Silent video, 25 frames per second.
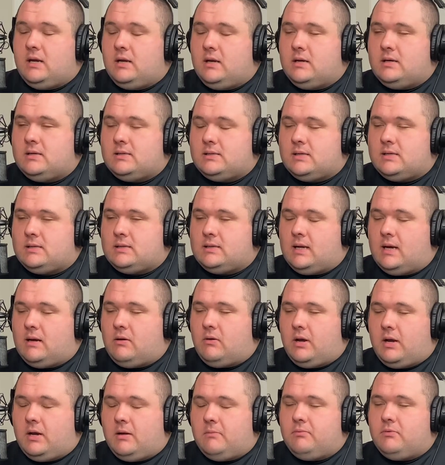is now
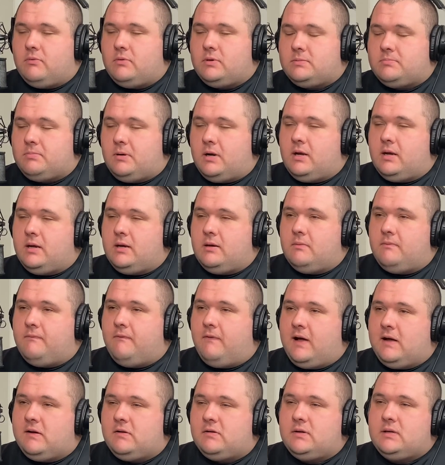Apple is probably
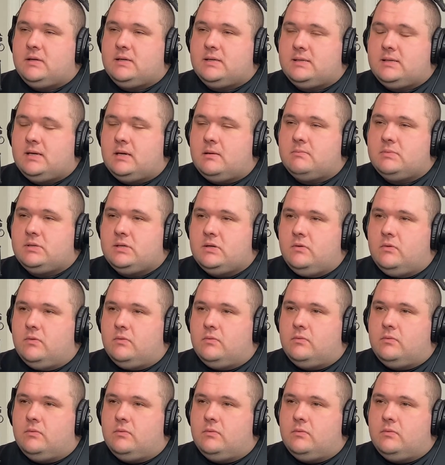following the same suit.